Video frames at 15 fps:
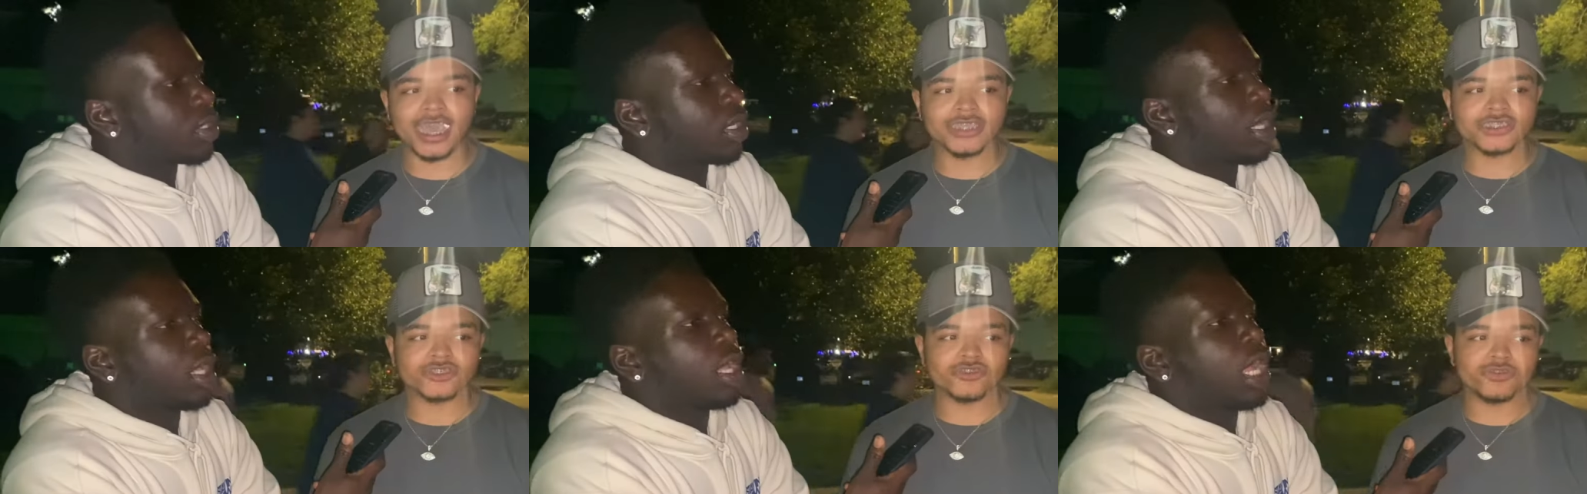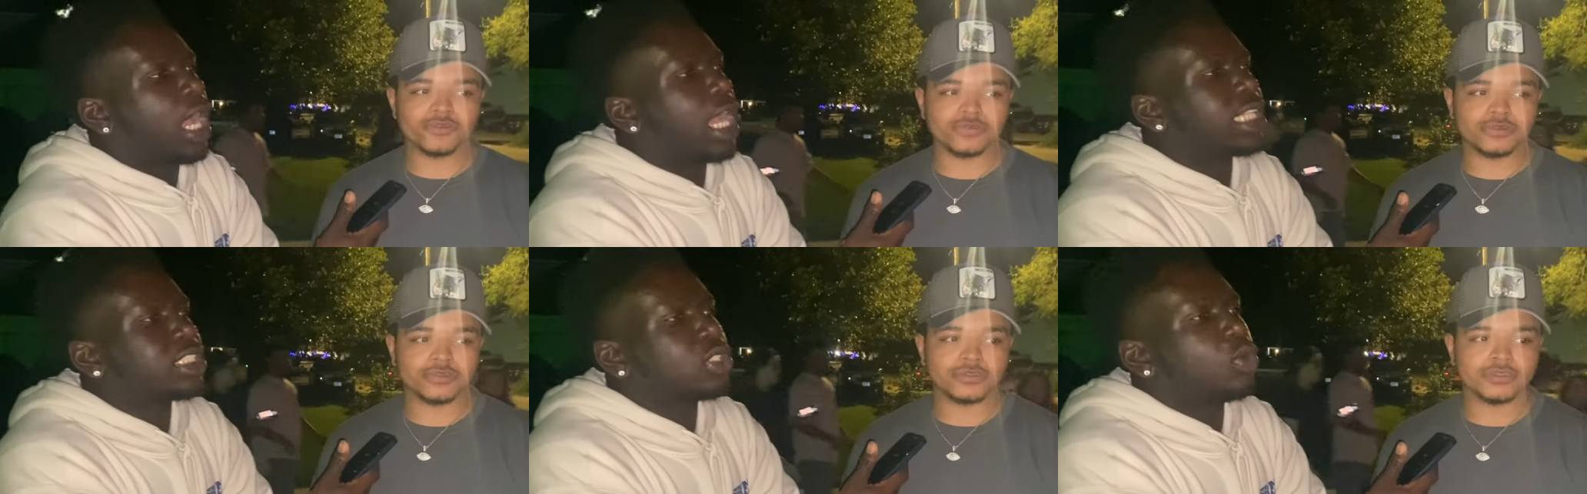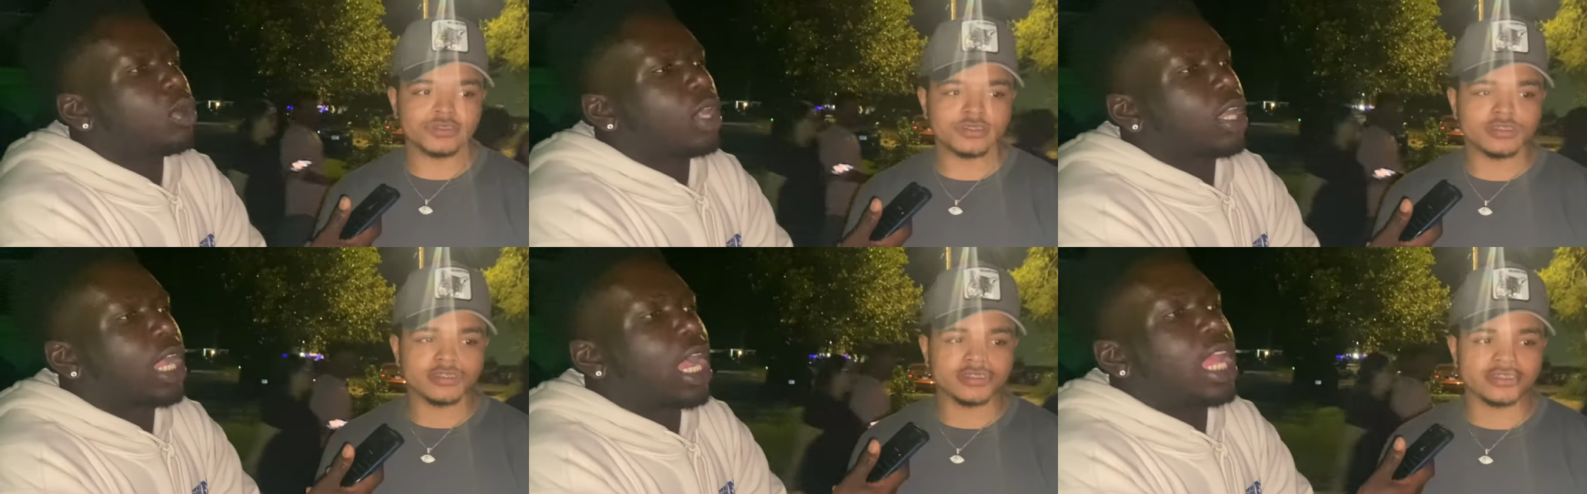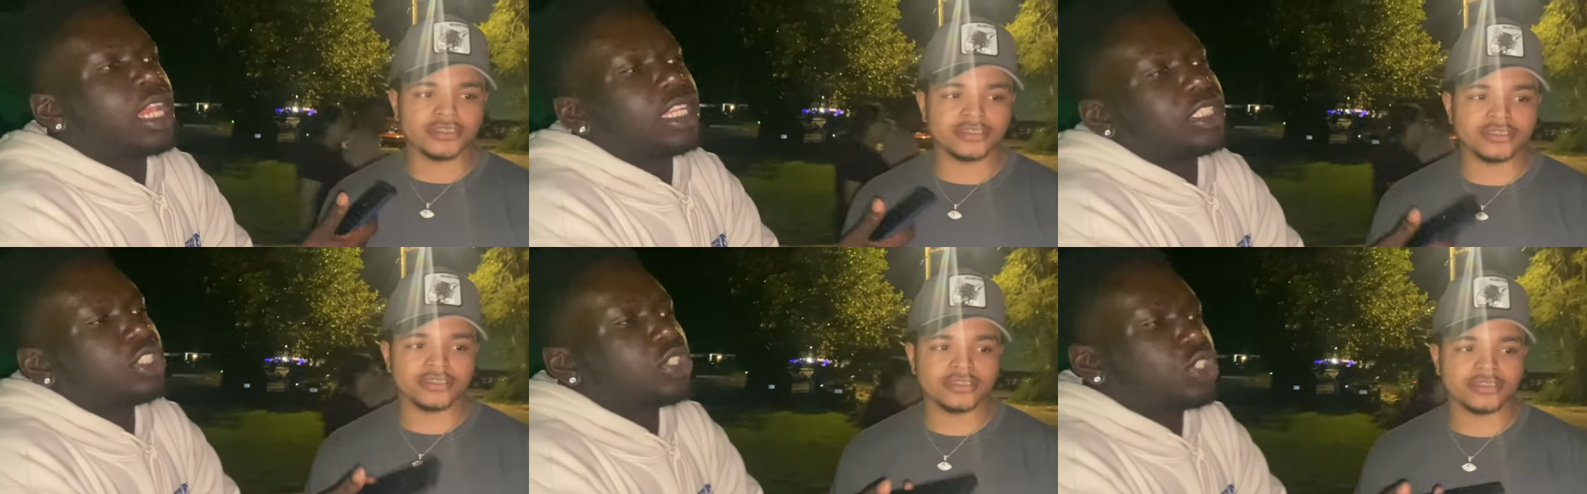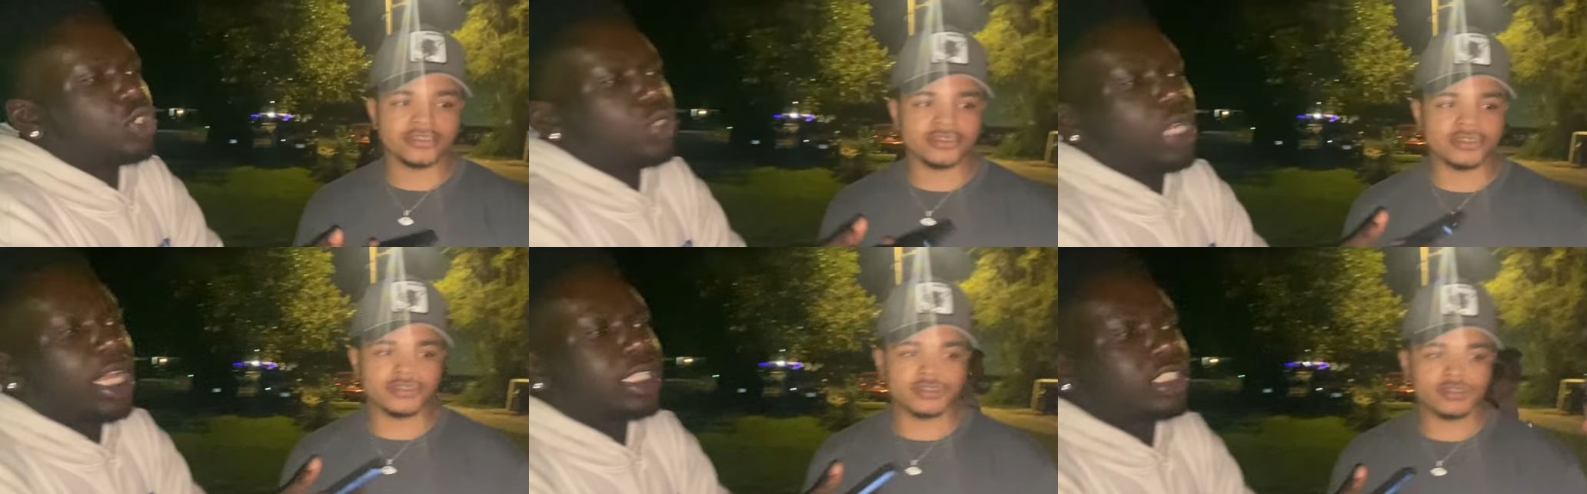Speaker 1: was nailing all them NIU
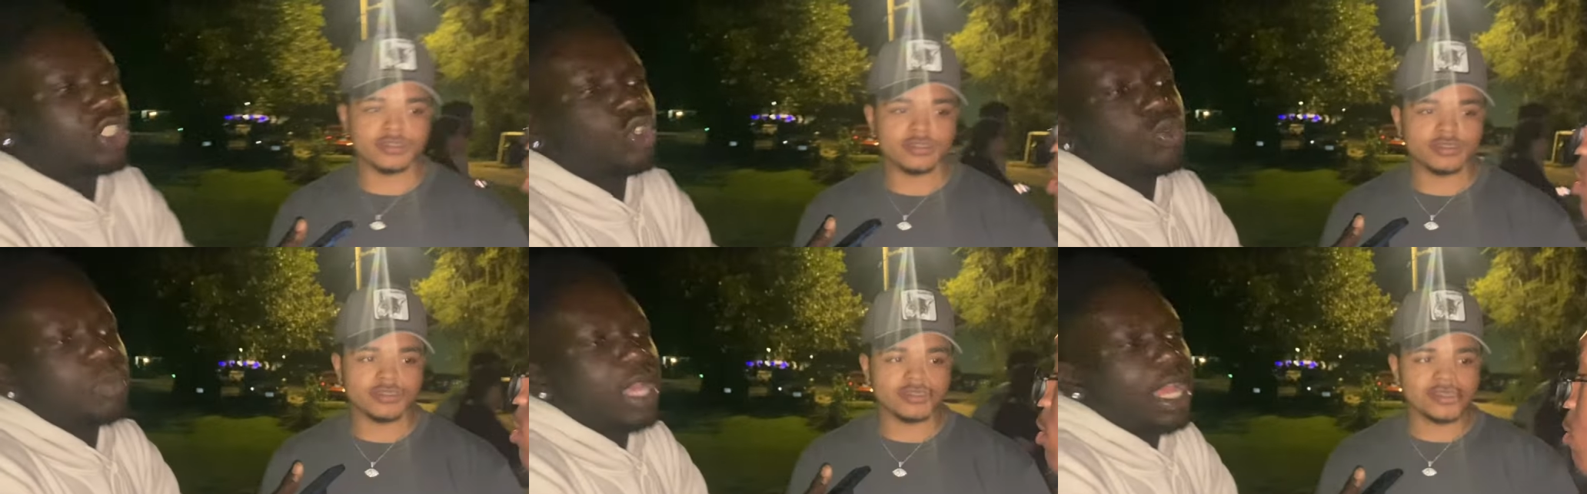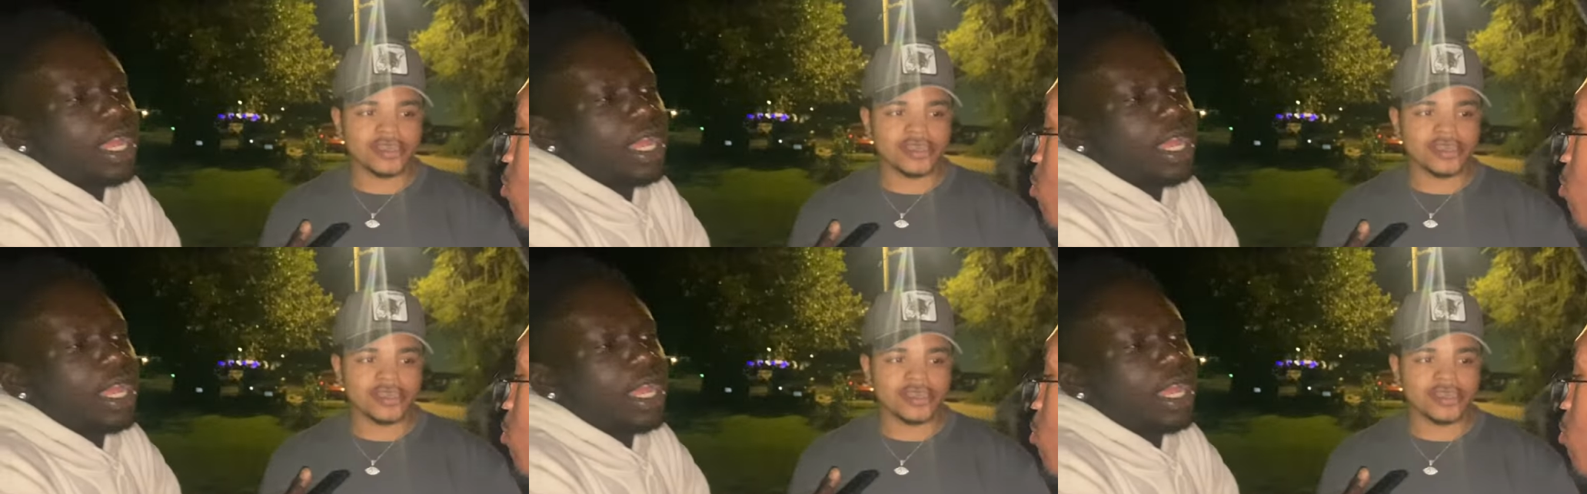nigga uh